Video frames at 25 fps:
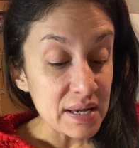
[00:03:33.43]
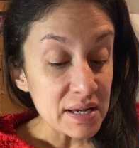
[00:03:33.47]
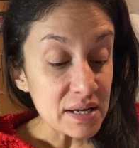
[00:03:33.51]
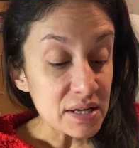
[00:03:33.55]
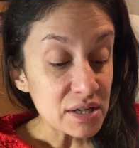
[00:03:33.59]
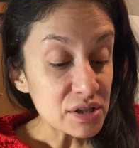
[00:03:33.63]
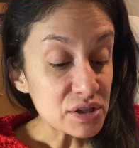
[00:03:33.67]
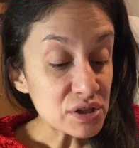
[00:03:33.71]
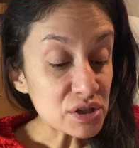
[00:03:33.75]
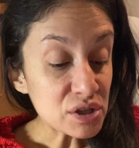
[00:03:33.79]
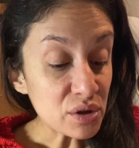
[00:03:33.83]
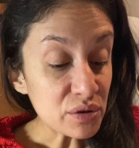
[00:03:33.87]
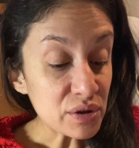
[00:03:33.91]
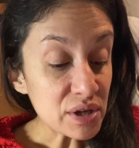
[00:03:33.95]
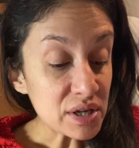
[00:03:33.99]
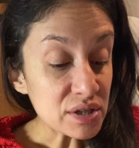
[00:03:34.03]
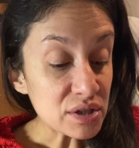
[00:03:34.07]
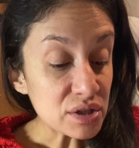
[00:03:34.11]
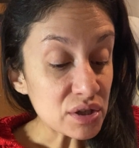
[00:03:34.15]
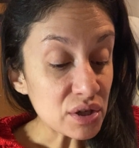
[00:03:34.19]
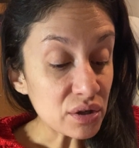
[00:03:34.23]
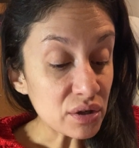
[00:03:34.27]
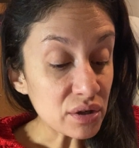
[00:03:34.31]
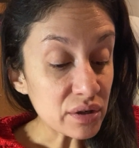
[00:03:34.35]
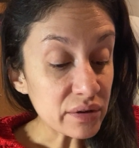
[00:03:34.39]
So they
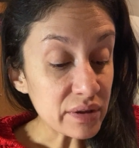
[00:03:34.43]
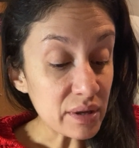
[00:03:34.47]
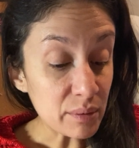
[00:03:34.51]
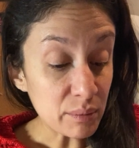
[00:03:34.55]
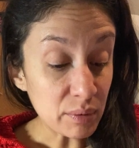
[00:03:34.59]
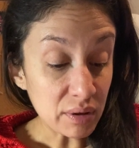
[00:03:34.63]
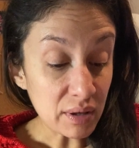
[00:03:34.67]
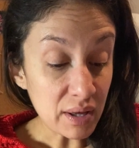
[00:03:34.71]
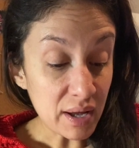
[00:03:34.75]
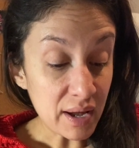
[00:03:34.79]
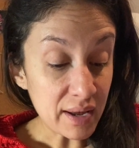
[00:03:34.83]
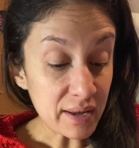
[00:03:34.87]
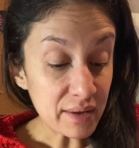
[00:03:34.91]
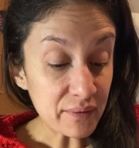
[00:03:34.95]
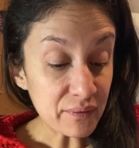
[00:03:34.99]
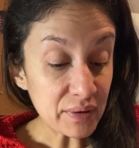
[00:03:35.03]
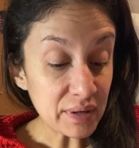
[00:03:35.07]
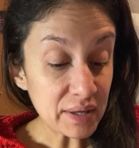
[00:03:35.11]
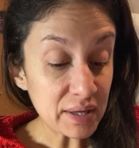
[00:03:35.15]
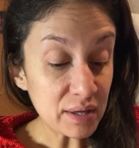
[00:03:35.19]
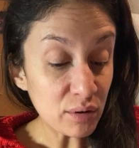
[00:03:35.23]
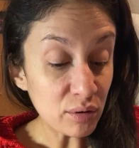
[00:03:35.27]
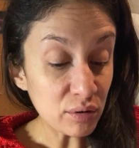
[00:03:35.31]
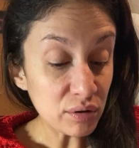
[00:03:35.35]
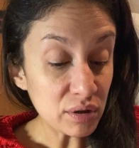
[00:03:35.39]
took them alive and
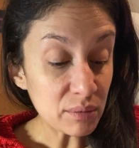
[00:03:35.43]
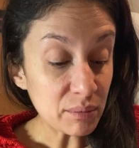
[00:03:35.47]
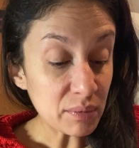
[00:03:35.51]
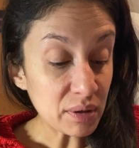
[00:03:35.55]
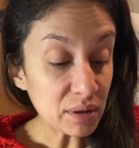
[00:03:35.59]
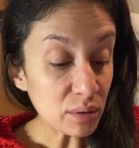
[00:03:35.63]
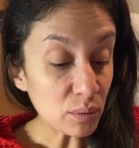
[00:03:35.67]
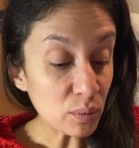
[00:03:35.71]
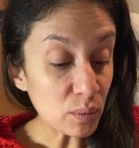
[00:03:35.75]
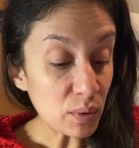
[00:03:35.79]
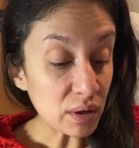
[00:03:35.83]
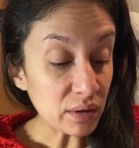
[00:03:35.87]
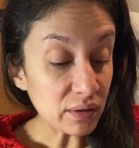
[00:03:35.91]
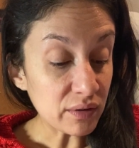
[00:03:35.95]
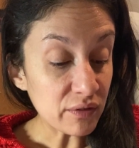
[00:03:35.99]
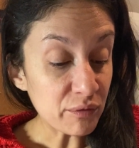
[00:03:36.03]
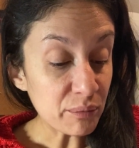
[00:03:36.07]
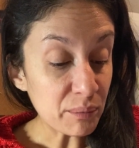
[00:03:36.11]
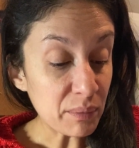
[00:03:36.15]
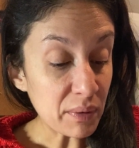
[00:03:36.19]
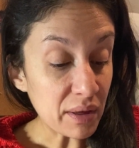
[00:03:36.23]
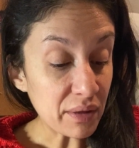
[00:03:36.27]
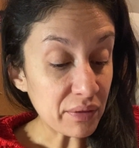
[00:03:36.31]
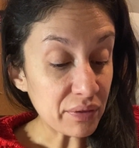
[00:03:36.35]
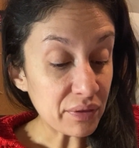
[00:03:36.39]
killed them at the well of
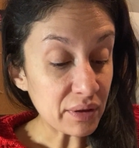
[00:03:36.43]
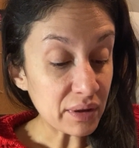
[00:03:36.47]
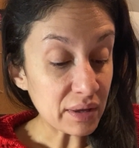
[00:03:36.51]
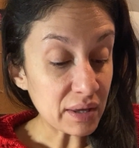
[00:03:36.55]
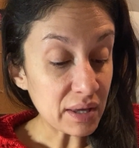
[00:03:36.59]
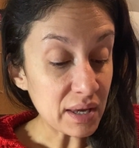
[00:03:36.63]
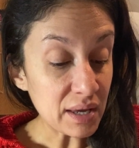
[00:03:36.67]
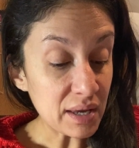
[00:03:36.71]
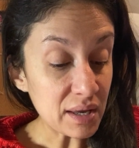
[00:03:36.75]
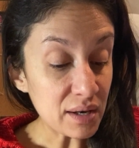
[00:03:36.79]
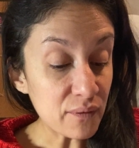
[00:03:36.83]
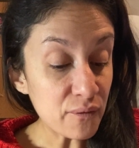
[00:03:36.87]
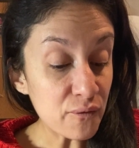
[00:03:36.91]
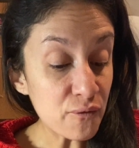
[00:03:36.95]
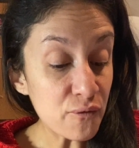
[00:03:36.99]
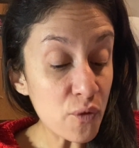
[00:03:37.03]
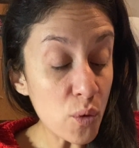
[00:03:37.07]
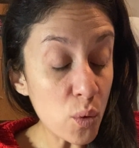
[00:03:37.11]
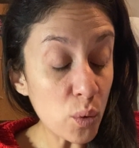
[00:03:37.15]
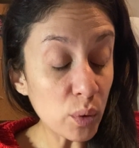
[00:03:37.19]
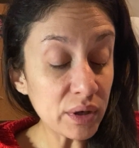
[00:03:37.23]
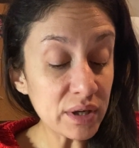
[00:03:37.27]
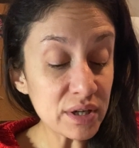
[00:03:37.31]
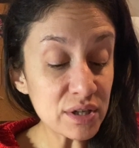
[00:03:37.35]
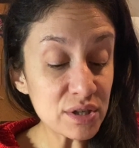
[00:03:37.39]
Beth-Eked,
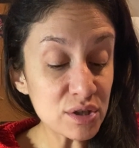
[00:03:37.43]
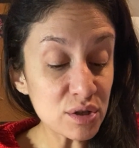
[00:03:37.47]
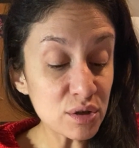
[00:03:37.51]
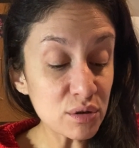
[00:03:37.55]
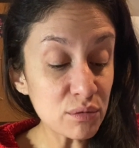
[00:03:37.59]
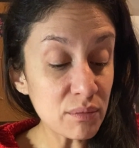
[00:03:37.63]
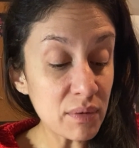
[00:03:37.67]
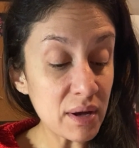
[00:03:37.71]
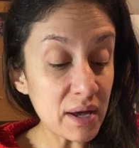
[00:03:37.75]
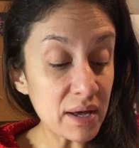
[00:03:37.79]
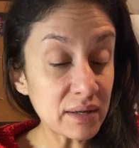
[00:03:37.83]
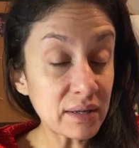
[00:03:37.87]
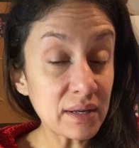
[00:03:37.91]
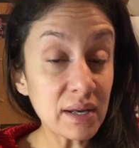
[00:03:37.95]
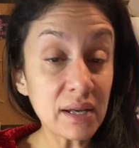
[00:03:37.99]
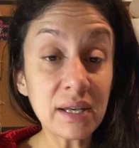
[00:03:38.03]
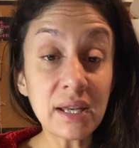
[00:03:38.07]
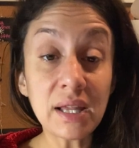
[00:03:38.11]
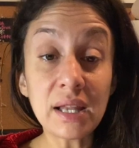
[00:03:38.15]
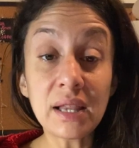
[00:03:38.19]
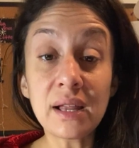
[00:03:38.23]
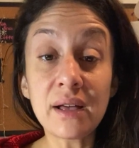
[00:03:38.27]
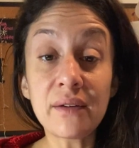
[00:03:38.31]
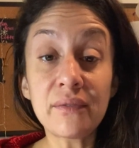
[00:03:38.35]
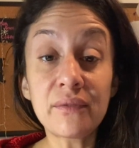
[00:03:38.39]
42 men, and
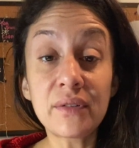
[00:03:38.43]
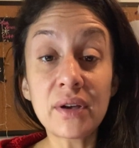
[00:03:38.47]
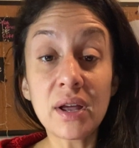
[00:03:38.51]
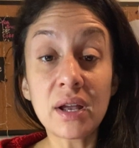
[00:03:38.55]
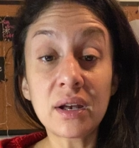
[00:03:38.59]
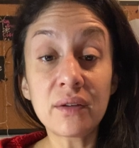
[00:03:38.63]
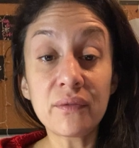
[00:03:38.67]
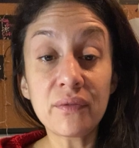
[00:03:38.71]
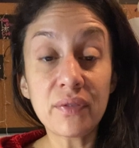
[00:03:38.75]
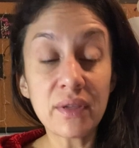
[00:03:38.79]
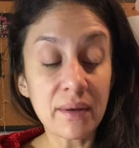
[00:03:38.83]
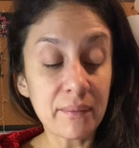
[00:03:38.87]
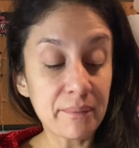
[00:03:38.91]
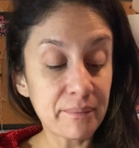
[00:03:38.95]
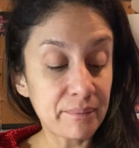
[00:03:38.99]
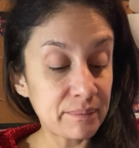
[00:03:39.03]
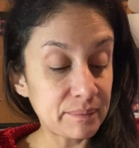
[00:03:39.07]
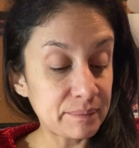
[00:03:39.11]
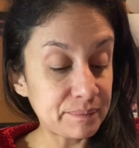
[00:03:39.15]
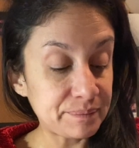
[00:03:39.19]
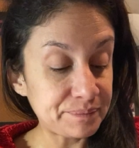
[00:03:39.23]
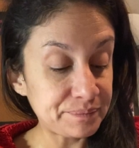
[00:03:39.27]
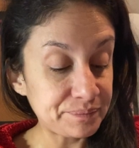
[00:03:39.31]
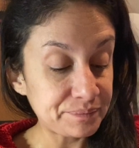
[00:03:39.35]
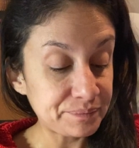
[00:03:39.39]
he left none of them.
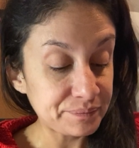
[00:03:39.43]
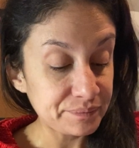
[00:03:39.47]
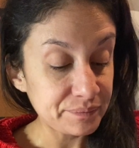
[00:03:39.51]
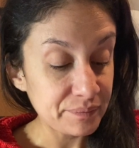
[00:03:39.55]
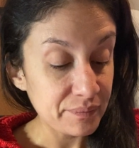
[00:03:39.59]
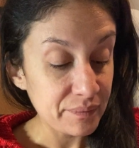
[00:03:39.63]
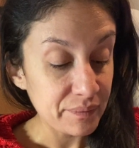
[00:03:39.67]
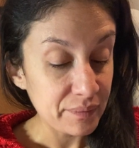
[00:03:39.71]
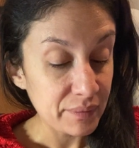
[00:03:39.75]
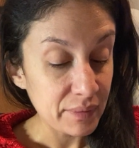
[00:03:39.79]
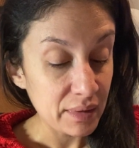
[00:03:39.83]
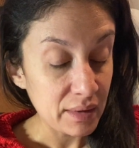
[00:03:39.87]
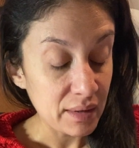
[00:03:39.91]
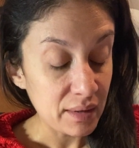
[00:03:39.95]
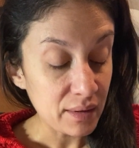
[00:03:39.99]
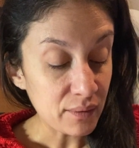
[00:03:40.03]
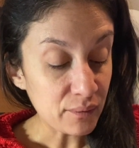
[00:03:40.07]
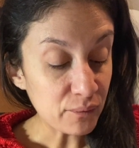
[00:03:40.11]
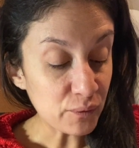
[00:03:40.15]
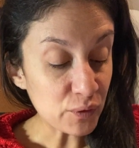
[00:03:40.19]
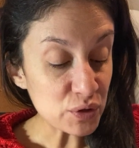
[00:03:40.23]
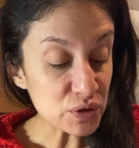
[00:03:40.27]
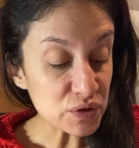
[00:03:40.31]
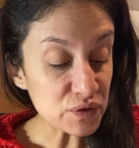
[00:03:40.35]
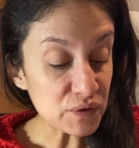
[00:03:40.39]

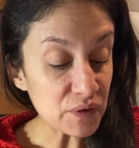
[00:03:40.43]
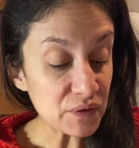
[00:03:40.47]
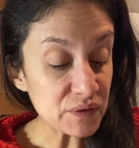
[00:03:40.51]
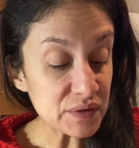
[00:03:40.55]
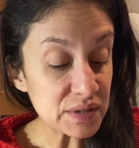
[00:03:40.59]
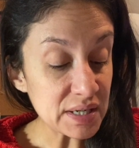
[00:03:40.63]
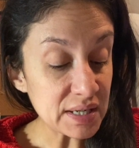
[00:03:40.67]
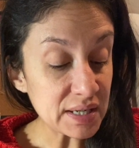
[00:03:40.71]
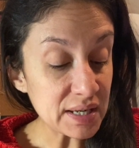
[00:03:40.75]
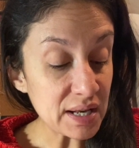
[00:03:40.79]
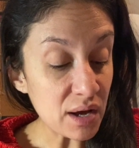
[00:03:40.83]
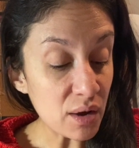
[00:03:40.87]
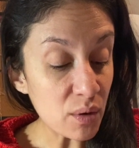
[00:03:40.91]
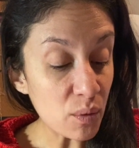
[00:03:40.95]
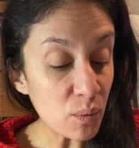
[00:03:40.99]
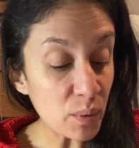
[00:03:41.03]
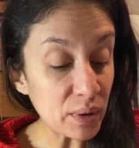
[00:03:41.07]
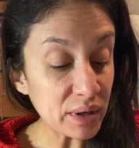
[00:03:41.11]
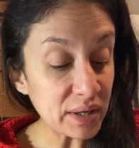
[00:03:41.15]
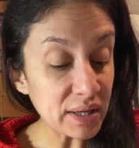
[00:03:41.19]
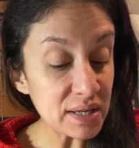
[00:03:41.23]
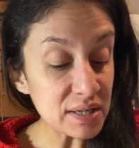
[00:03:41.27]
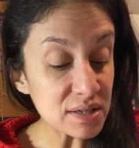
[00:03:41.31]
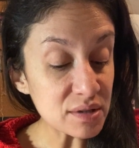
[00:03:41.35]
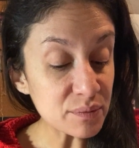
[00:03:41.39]
Verse 15, Now
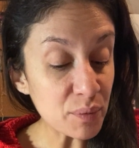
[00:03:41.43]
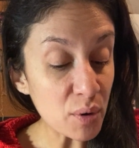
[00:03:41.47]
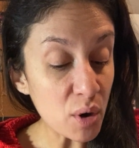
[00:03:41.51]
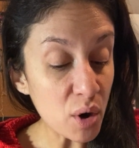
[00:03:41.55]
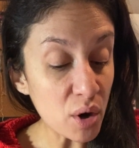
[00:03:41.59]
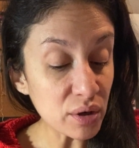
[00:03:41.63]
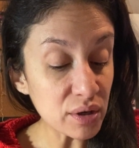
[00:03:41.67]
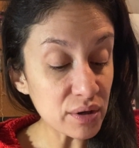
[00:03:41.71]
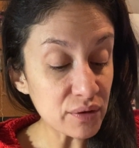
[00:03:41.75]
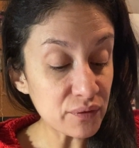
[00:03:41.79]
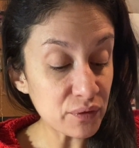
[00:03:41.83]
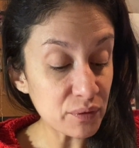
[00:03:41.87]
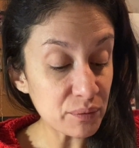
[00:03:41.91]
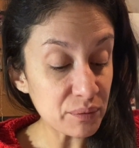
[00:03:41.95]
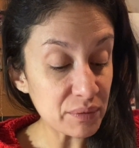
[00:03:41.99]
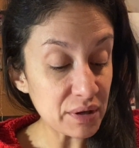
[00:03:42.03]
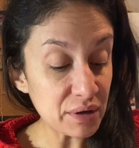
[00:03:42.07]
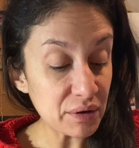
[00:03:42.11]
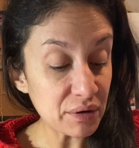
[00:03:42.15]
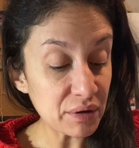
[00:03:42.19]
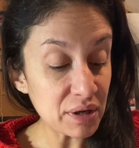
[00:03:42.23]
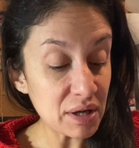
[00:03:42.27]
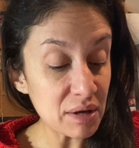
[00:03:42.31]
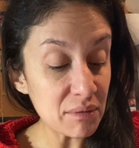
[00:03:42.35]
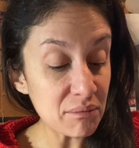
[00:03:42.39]
when he departed from
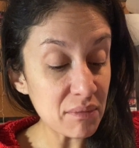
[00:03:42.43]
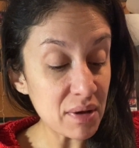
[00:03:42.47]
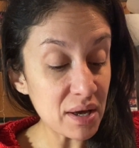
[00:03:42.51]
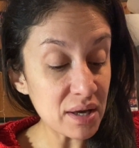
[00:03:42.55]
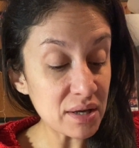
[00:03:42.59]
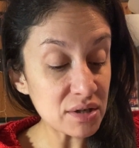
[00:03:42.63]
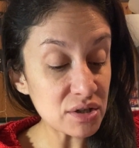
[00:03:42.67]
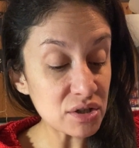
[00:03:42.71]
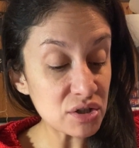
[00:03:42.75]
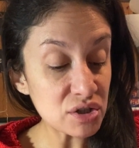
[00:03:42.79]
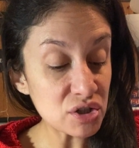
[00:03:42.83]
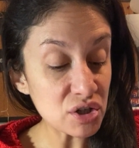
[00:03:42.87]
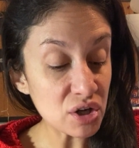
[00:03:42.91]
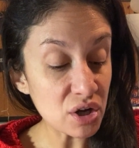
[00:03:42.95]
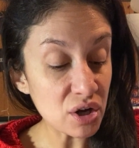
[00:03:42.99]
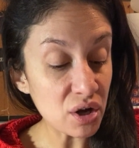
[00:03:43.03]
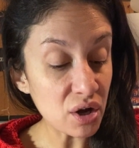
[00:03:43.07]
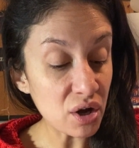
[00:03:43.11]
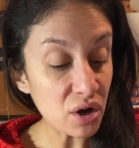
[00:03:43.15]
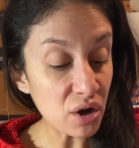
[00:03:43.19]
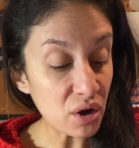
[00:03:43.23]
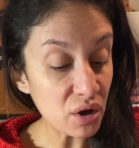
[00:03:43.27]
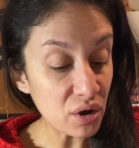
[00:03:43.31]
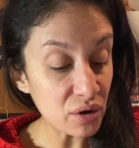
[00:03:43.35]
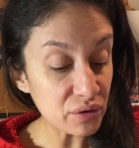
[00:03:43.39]
there, he met
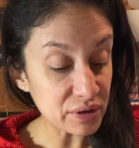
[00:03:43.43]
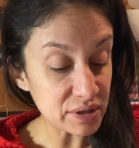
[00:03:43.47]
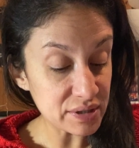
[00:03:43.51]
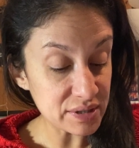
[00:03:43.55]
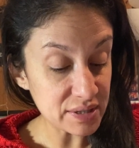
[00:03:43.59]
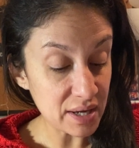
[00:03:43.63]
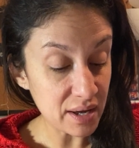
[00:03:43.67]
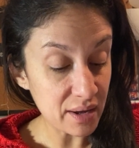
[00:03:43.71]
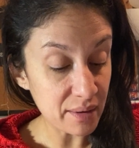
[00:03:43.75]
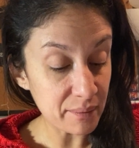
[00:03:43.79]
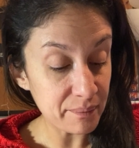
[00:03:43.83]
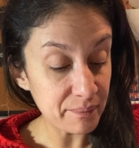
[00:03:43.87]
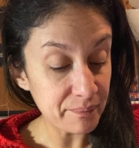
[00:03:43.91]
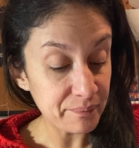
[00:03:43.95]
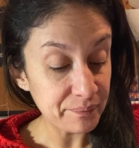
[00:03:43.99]
Jehonadab,